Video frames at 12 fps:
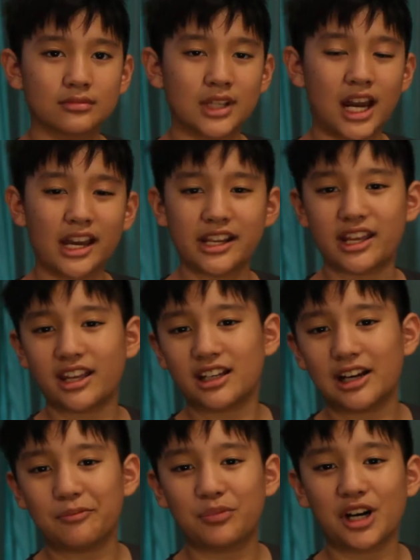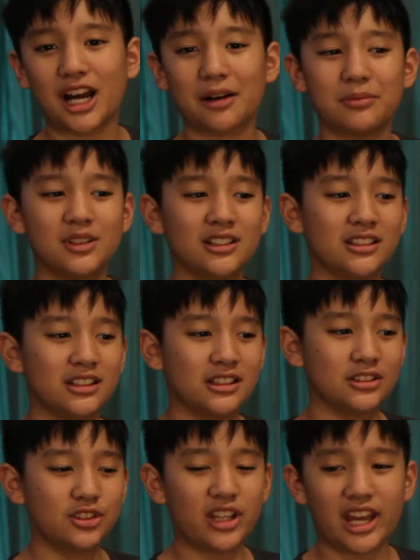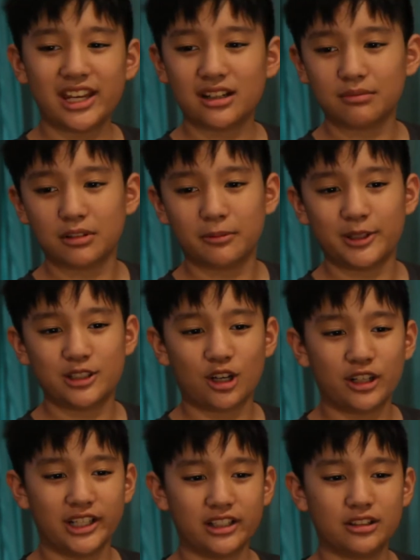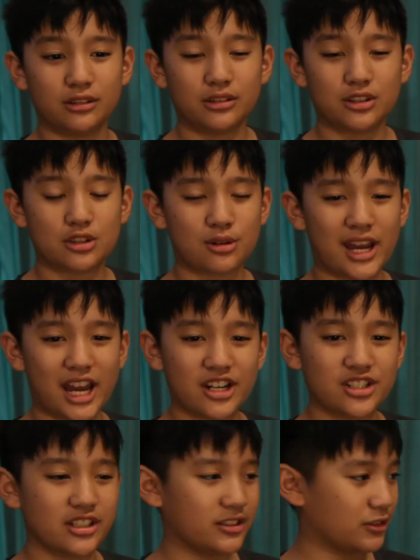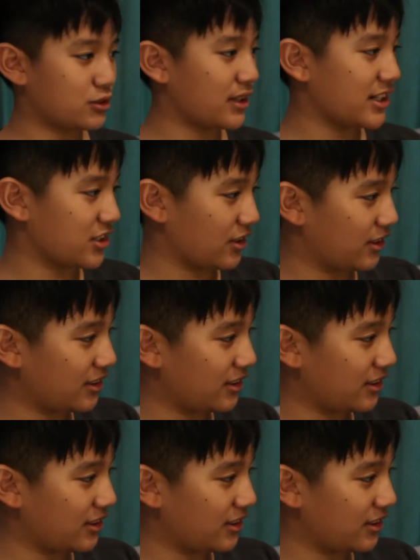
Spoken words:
Hi there, I'm Prav. Today I'm going to be turning trash into treasure.